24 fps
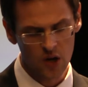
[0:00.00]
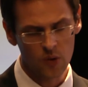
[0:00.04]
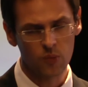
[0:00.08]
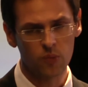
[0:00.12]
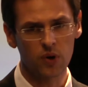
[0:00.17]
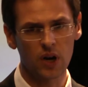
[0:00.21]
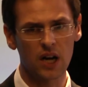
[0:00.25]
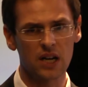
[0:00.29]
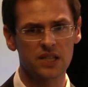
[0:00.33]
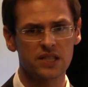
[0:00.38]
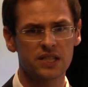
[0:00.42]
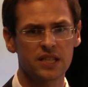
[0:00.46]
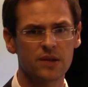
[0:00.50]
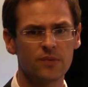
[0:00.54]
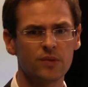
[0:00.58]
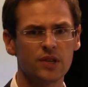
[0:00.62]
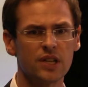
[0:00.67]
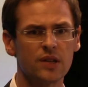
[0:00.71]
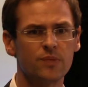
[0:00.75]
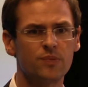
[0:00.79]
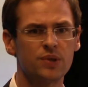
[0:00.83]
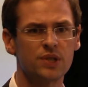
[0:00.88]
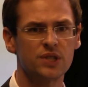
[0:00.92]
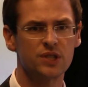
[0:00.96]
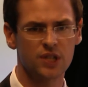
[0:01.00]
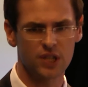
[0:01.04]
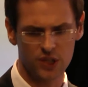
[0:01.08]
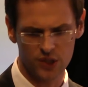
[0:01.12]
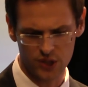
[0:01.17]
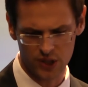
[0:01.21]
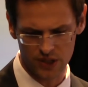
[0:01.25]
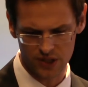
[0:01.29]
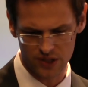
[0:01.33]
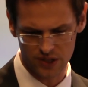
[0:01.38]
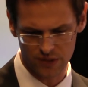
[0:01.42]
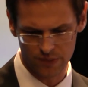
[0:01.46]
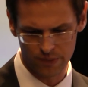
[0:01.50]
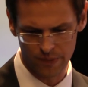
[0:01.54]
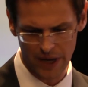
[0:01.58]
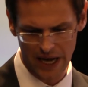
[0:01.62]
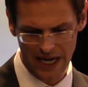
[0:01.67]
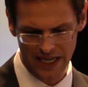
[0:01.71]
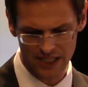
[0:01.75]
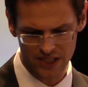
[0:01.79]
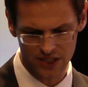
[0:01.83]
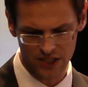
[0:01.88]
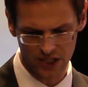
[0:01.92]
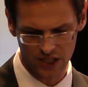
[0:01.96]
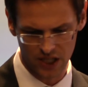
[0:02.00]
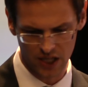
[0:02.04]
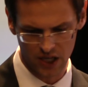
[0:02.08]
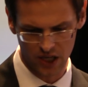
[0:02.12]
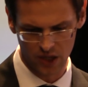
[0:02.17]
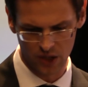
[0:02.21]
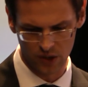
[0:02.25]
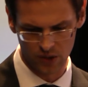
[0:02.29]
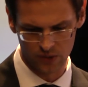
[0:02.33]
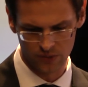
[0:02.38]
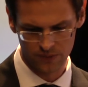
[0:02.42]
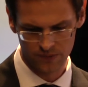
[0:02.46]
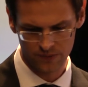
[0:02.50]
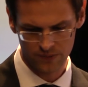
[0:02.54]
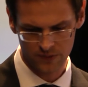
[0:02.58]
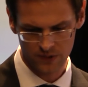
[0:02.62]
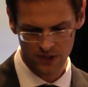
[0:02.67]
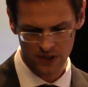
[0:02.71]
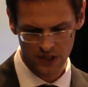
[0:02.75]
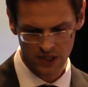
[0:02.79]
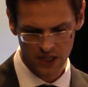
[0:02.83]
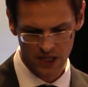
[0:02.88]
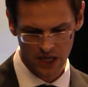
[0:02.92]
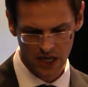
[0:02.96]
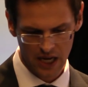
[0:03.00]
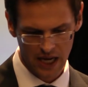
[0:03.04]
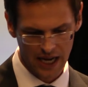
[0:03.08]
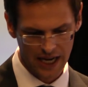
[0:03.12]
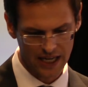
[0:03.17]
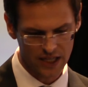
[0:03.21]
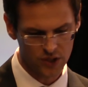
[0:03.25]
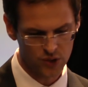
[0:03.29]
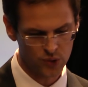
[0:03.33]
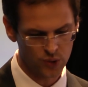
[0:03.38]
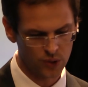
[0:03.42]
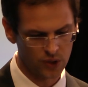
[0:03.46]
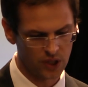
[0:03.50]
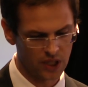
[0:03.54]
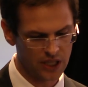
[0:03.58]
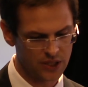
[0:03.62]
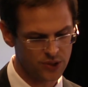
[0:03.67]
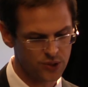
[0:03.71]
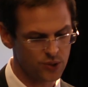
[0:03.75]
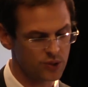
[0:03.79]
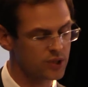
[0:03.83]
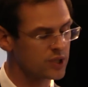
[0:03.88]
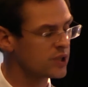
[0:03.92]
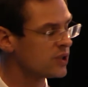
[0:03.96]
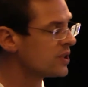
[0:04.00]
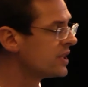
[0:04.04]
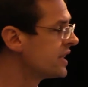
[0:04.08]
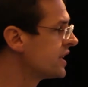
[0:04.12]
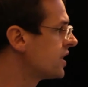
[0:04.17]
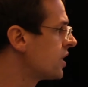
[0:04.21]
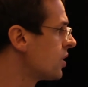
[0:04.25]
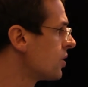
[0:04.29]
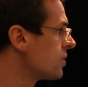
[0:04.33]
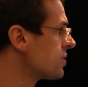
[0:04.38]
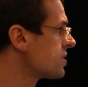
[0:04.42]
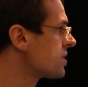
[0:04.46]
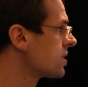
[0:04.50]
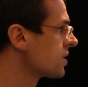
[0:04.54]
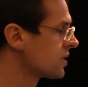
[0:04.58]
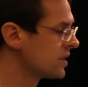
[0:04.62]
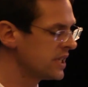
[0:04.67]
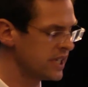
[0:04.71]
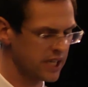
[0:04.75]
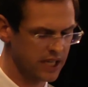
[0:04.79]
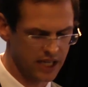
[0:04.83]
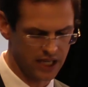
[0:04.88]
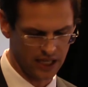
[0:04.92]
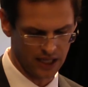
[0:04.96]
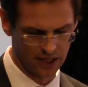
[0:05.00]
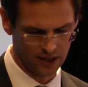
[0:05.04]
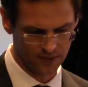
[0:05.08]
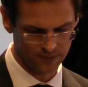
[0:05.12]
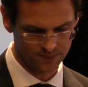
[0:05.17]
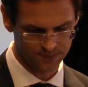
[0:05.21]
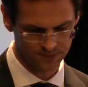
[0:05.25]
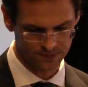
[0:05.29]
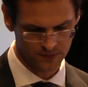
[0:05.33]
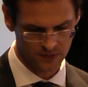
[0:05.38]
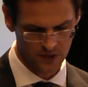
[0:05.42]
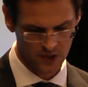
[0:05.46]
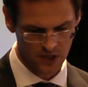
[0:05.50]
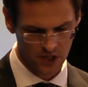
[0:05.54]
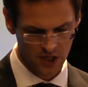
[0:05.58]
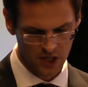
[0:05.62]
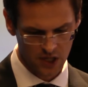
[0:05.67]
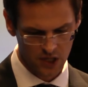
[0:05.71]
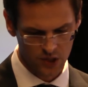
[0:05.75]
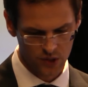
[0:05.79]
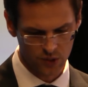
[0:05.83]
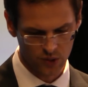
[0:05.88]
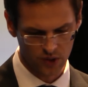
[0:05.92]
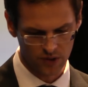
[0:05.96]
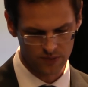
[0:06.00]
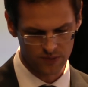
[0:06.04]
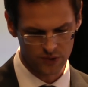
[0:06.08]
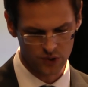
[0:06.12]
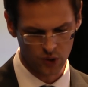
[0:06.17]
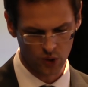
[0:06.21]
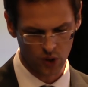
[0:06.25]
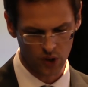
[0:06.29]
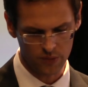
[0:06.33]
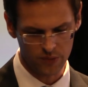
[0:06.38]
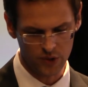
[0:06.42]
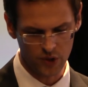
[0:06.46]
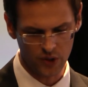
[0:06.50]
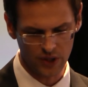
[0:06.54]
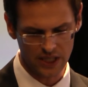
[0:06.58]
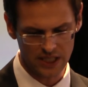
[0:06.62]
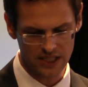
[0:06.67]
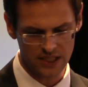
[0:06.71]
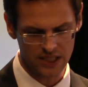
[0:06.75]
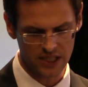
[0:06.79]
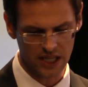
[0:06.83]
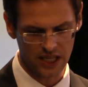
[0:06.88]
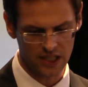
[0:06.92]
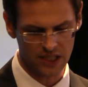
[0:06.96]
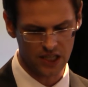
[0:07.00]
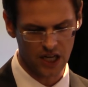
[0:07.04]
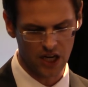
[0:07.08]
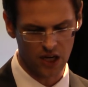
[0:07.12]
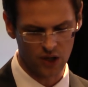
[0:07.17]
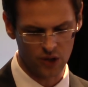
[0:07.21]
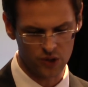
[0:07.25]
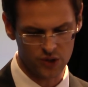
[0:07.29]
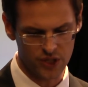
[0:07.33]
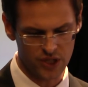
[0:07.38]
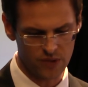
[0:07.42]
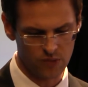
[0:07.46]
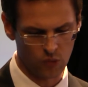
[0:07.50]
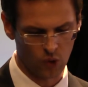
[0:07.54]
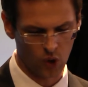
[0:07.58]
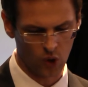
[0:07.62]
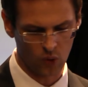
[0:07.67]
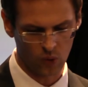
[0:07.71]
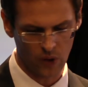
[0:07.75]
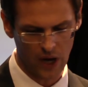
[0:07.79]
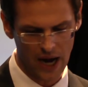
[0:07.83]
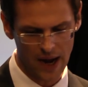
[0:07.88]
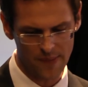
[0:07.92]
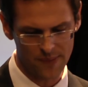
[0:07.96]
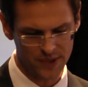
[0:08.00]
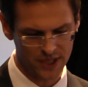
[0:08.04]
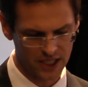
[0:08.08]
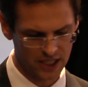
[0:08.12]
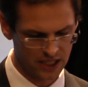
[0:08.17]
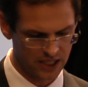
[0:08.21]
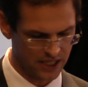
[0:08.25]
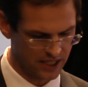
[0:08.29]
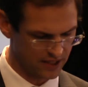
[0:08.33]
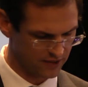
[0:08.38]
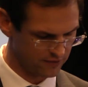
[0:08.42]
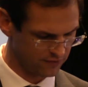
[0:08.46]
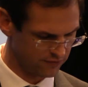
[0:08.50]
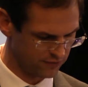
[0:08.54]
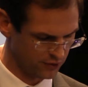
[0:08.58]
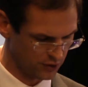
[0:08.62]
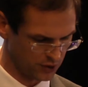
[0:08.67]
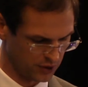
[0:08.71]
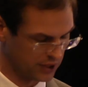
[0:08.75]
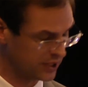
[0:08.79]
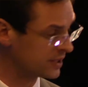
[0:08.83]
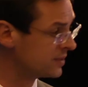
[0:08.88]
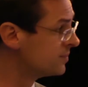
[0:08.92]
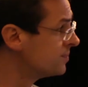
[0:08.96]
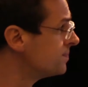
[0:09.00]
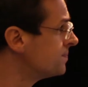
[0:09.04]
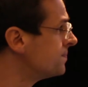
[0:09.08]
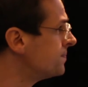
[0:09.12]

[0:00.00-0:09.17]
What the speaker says: Proximity positions Mexico, and to a lesser degree Costa Rica, to absorb U.S. technology more rapidly and fully.